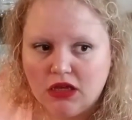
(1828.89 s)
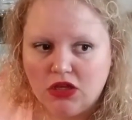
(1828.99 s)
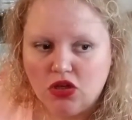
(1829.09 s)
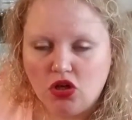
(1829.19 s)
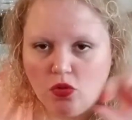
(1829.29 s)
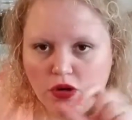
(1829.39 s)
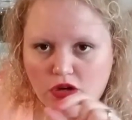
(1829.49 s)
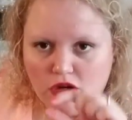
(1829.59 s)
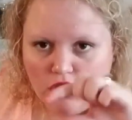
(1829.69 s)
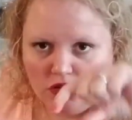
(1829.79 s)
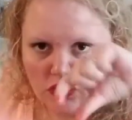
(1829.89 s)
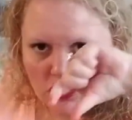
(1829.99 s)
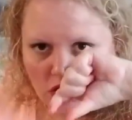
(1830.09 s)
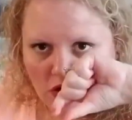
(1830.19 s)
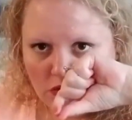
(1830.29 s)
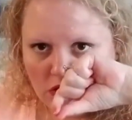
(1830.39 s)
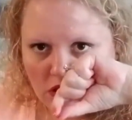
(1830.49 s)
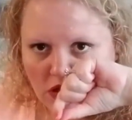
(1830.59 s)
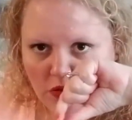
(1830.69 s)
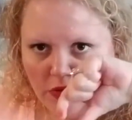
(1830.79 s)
You know, where you start out with a little